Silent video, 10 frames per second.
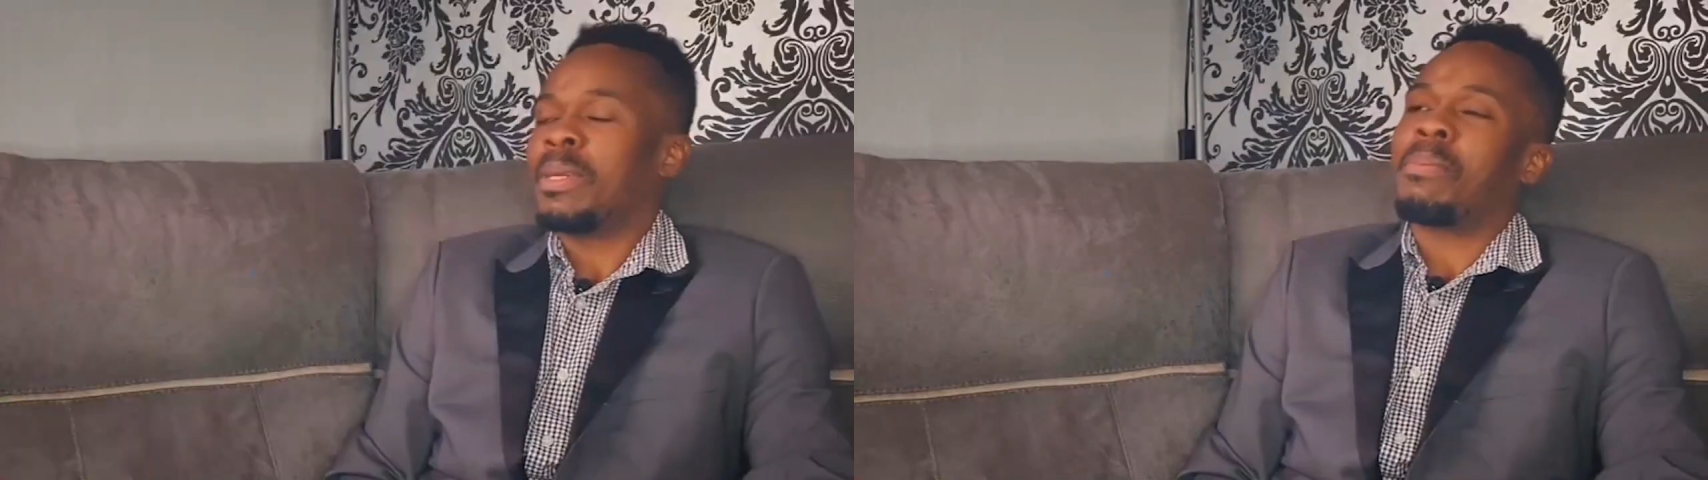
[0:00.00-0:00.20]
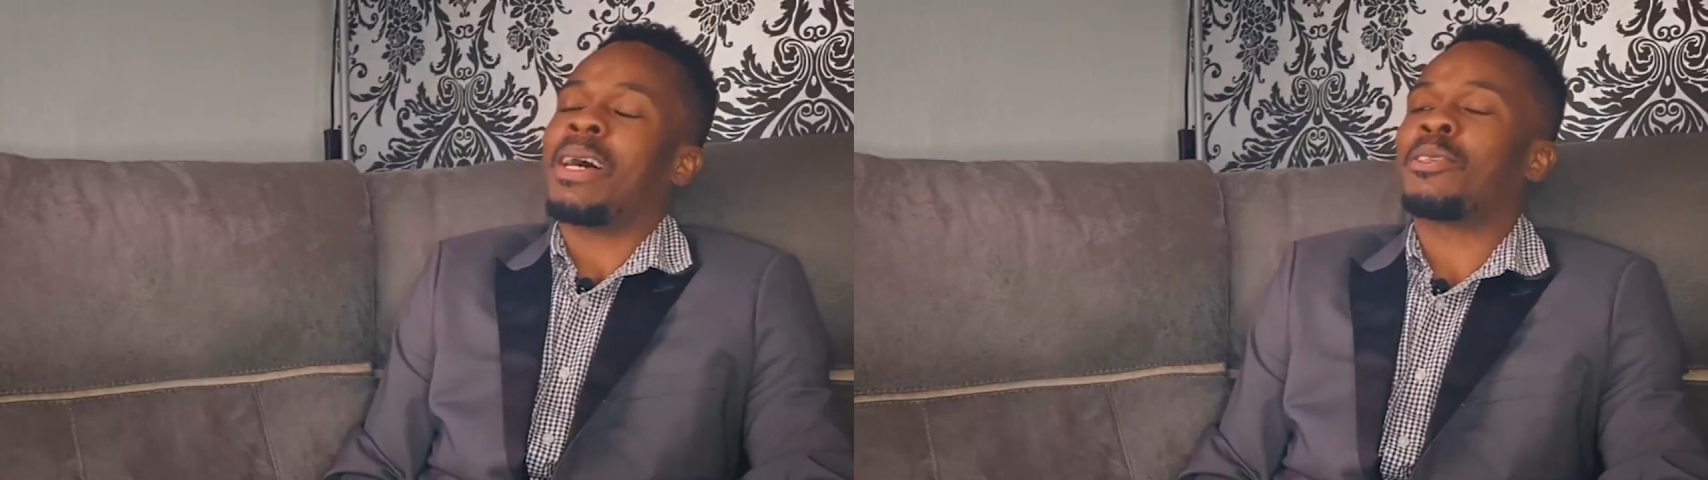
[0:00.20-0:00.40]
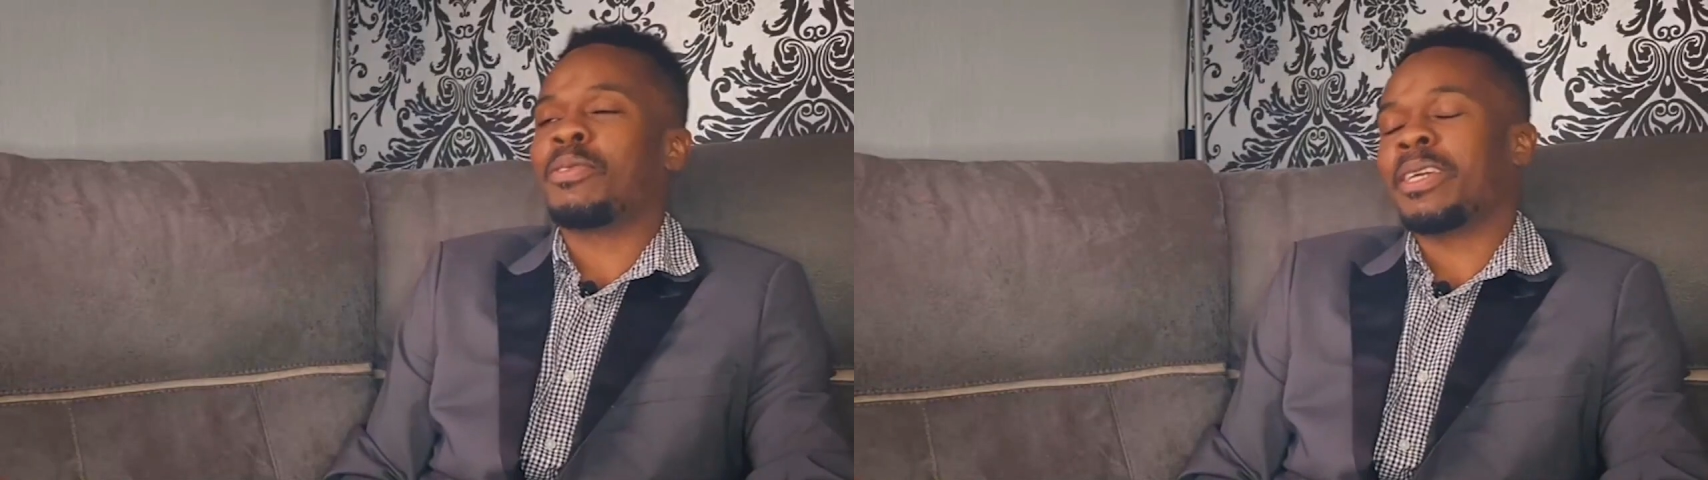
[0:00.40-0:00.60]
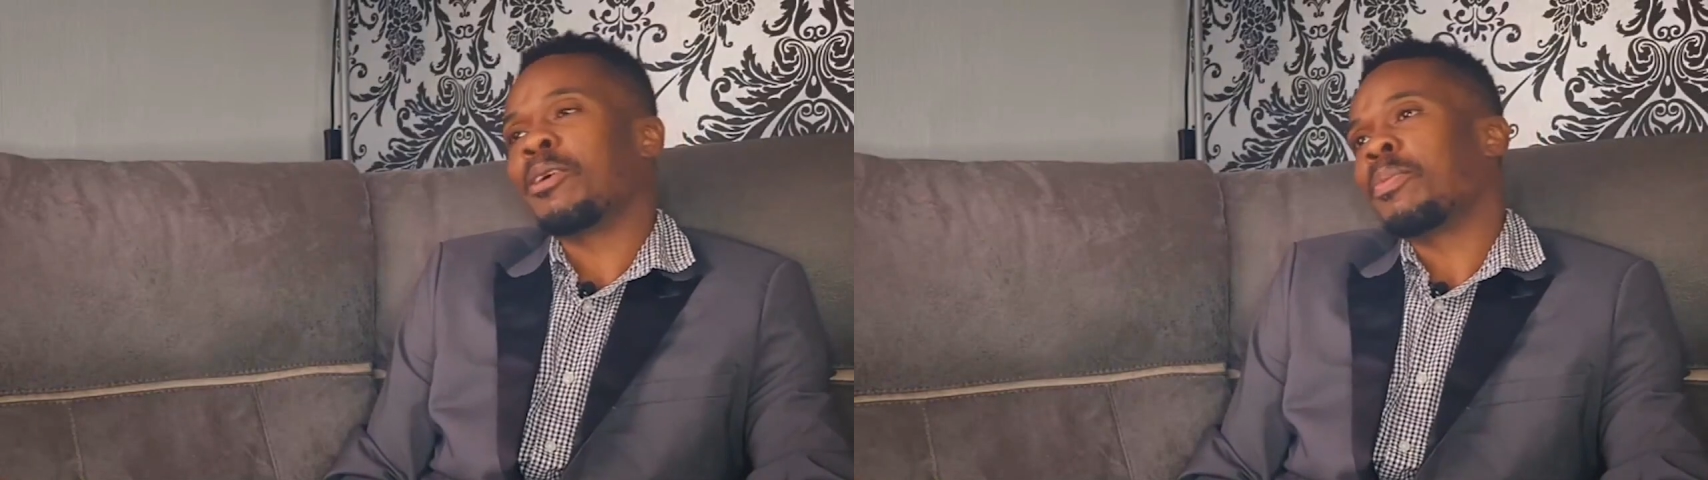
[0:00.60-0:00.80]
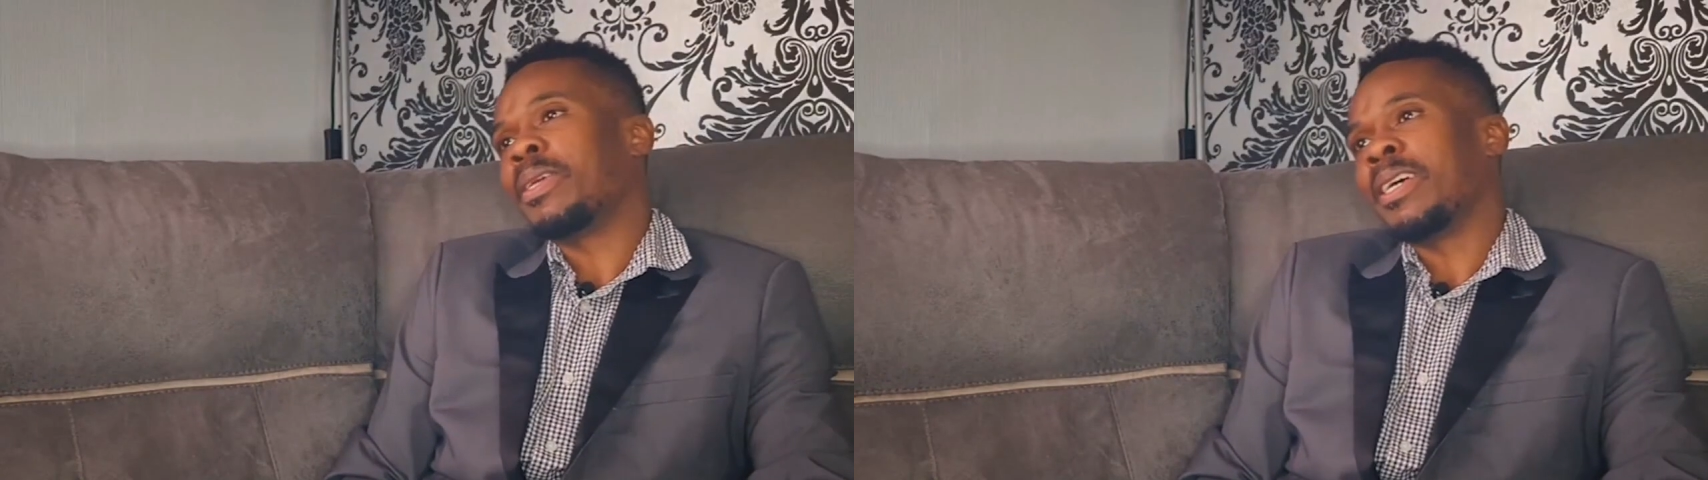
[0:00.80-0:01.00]
part of the
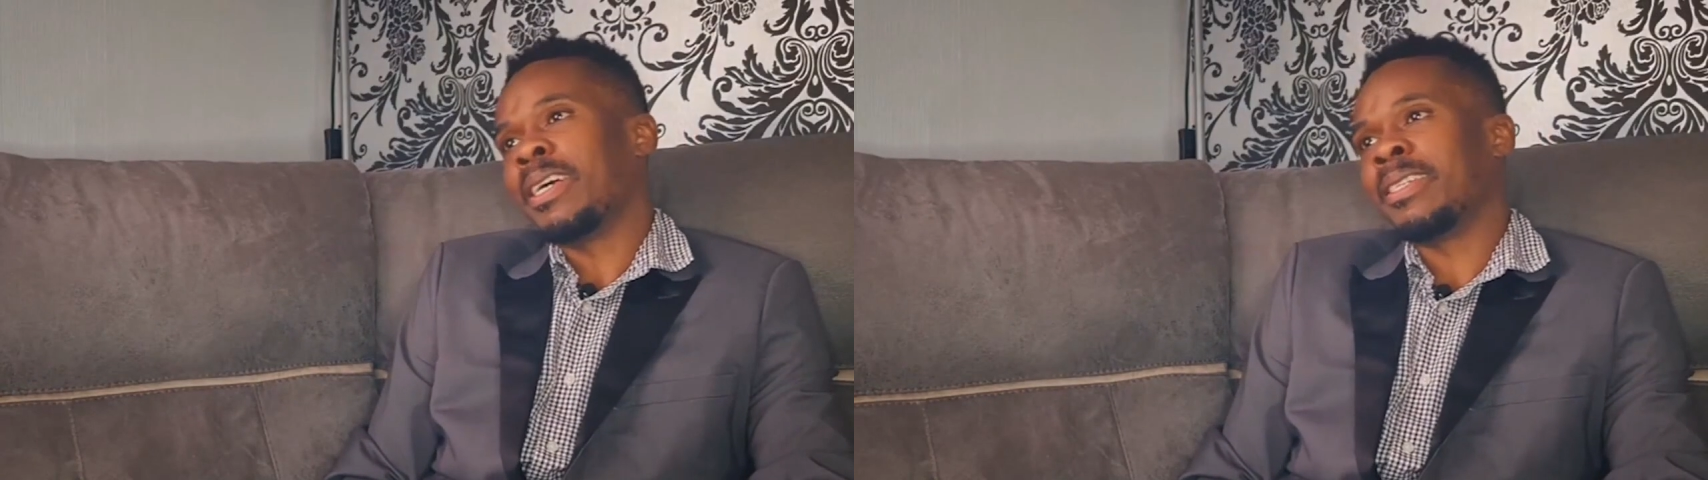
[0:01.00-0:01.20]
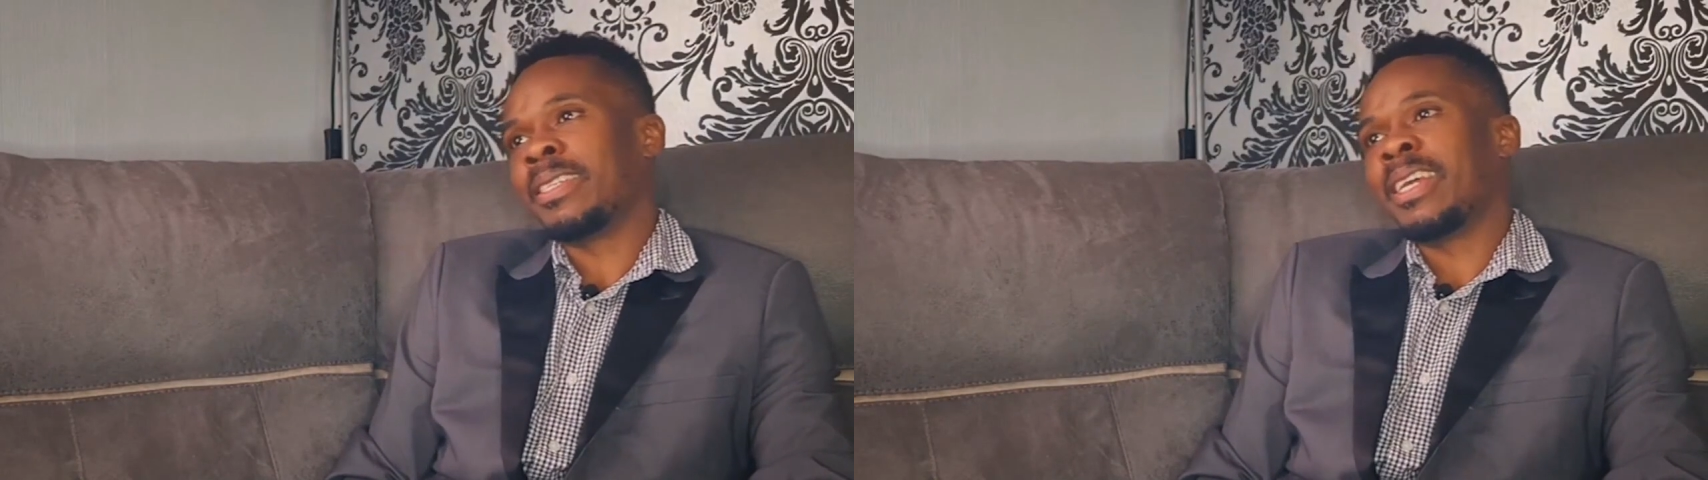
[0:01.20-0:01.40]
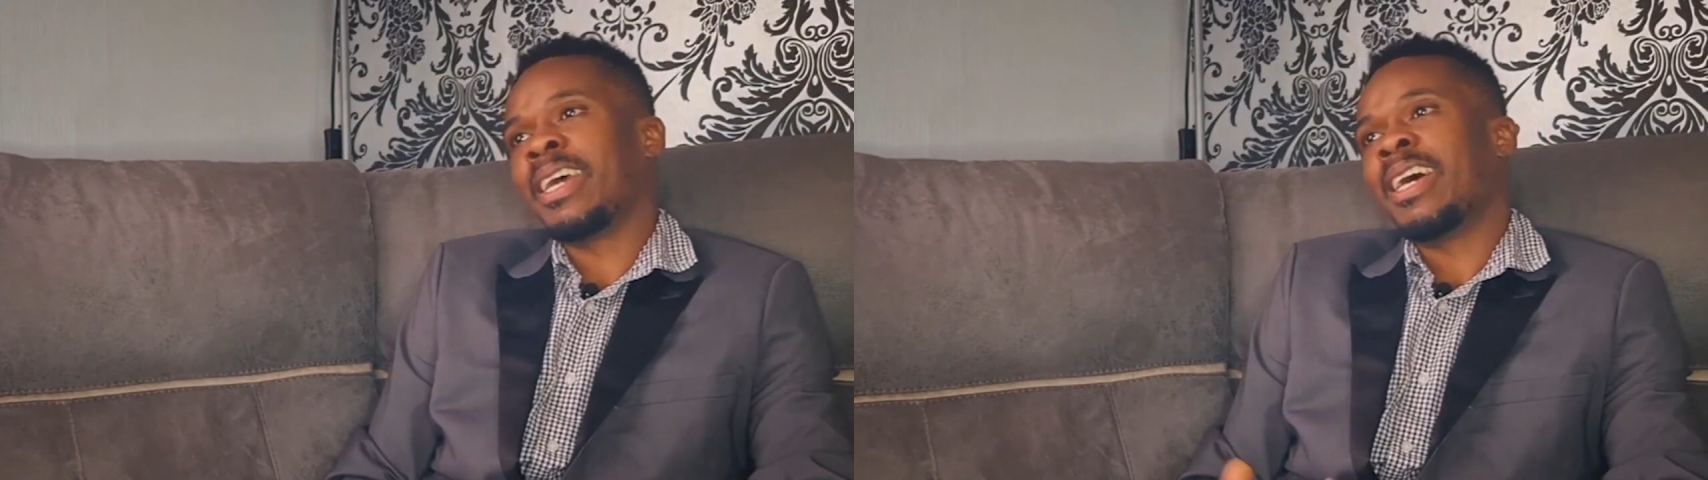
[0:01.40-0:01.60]
helping hand